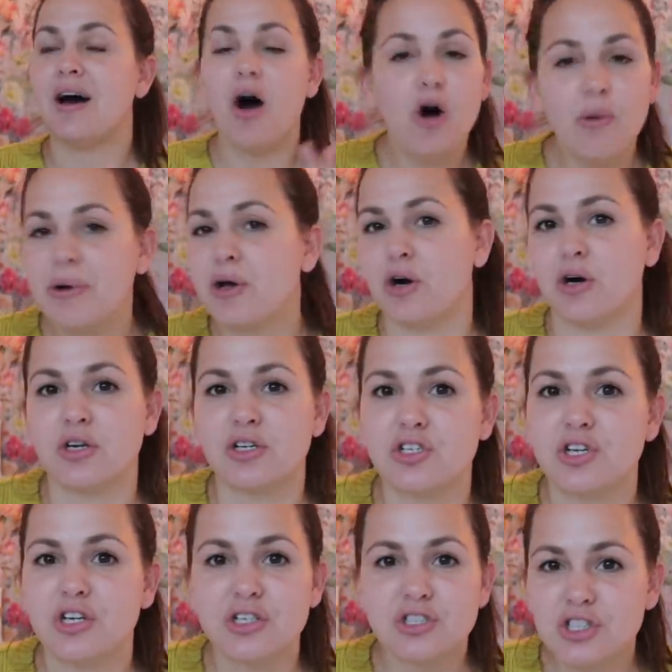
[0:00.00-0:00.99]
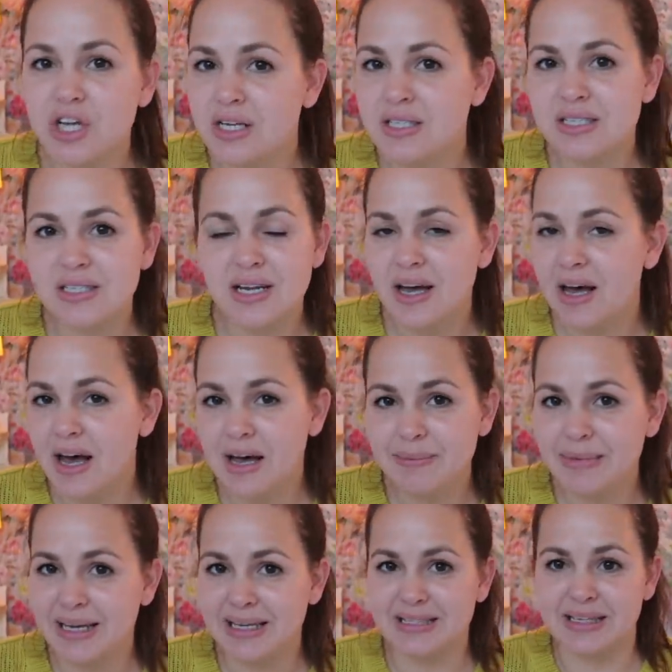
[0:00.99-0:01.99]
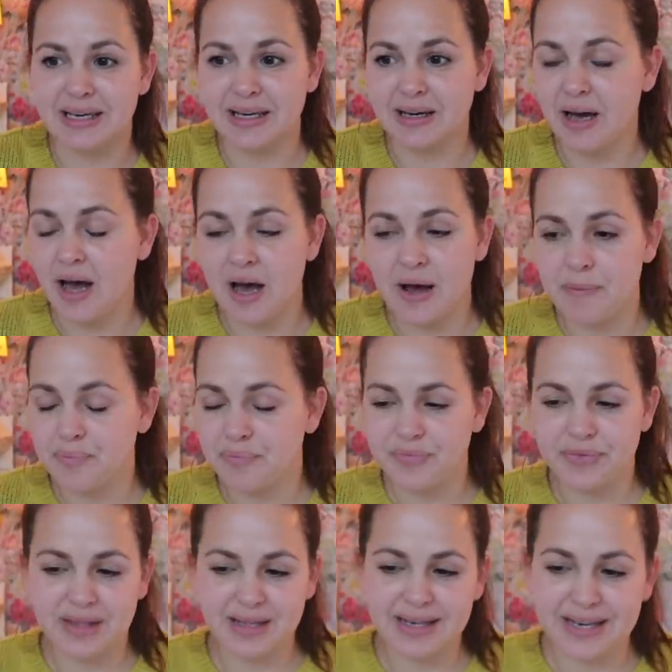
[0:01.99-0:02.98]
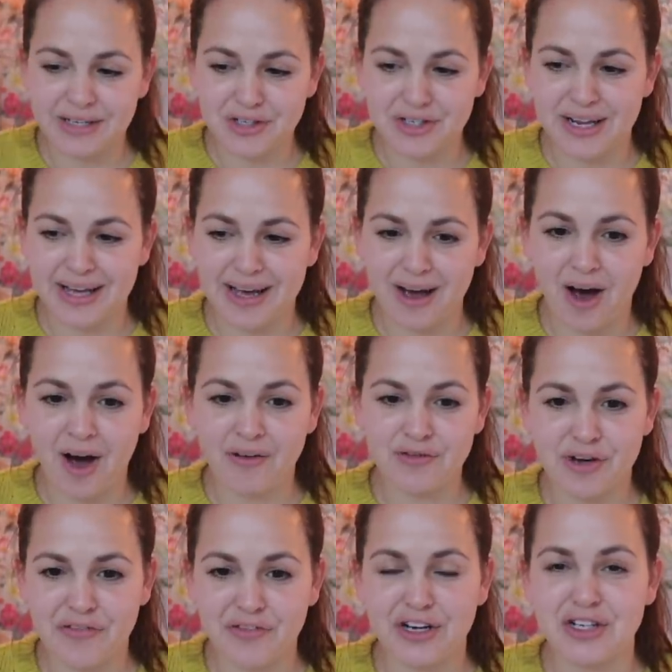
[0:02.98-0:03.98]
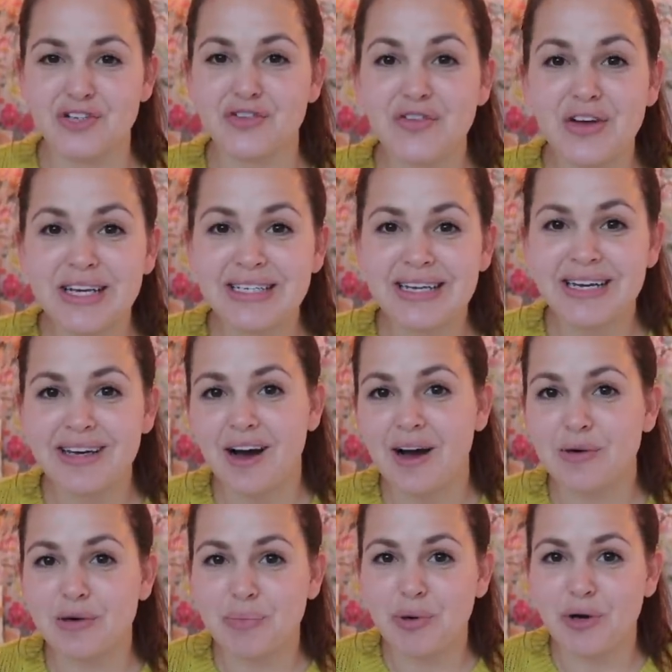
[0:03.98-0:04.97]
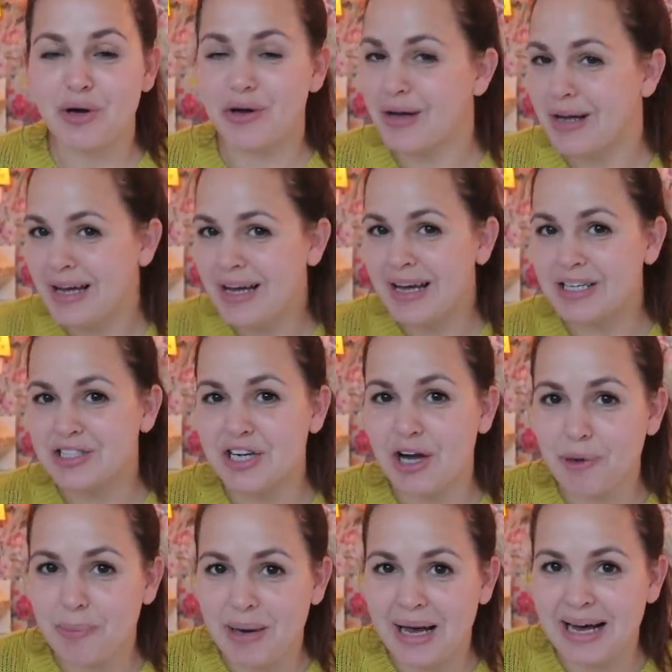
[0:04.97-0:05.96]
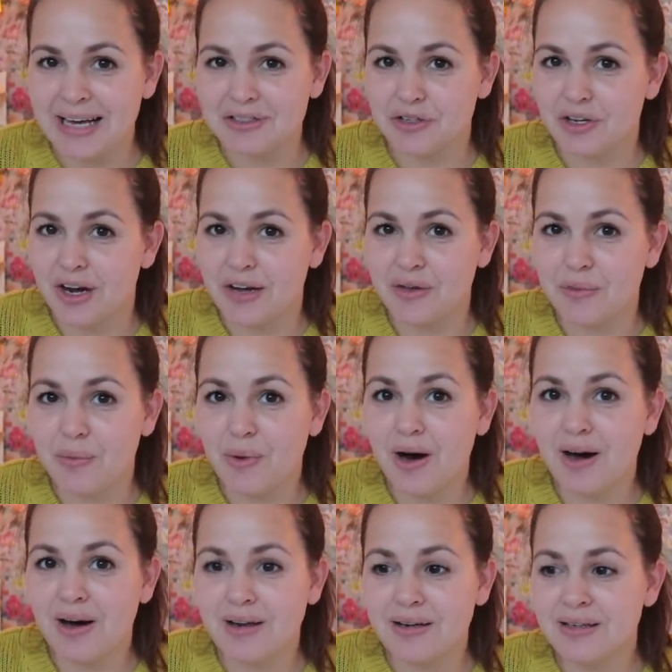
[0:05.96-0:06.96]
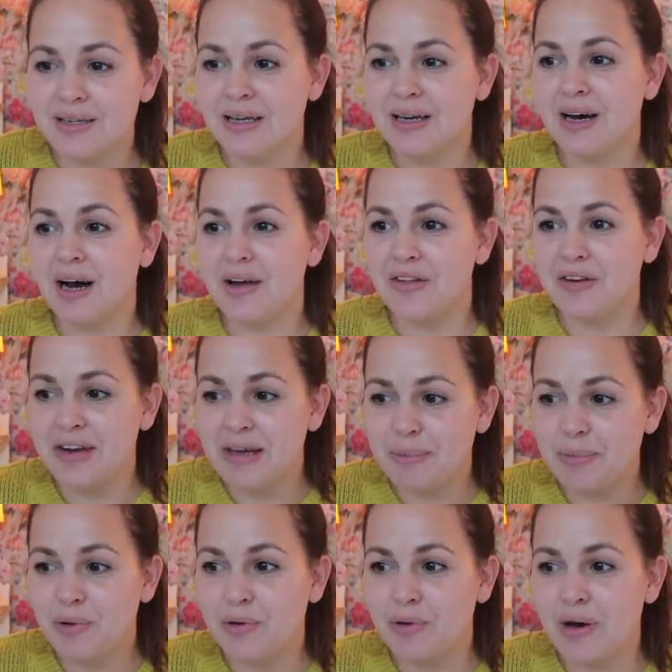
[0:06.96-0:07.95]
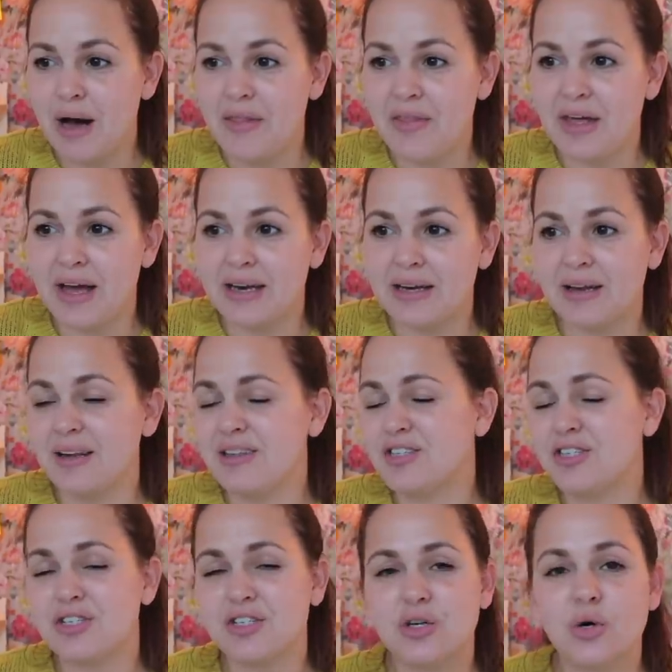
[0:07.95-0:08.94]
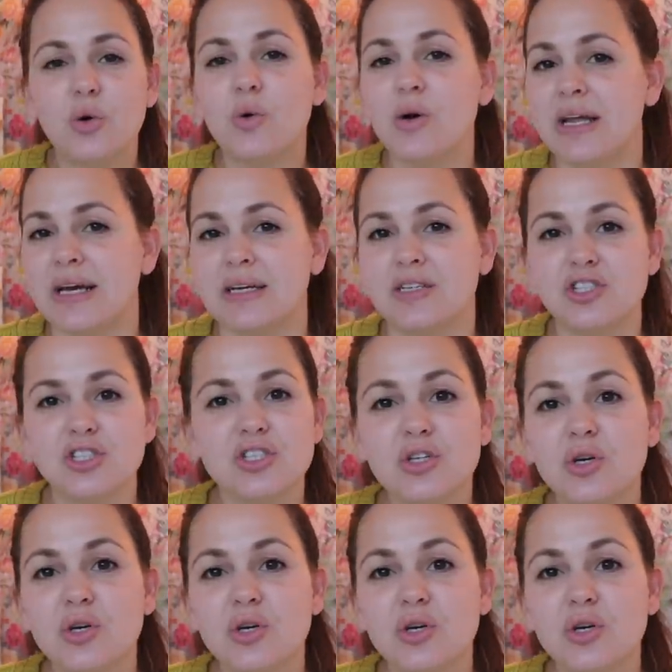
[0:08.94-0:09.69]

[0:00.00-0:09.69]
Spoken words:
Oh my gosh. Just amazing. Literally after I finished feeding, I would put a gel pad on either nipple, and then just cooling,